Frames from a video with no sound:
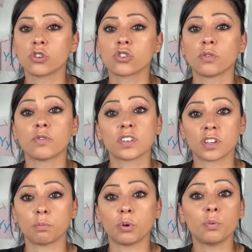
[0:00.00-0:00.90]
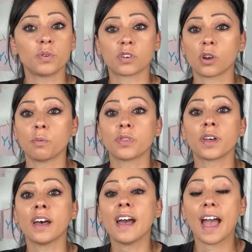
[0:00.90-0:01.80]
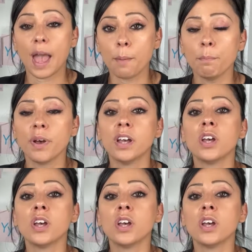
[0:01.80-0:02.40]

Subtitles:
So for example, we'll go with the M.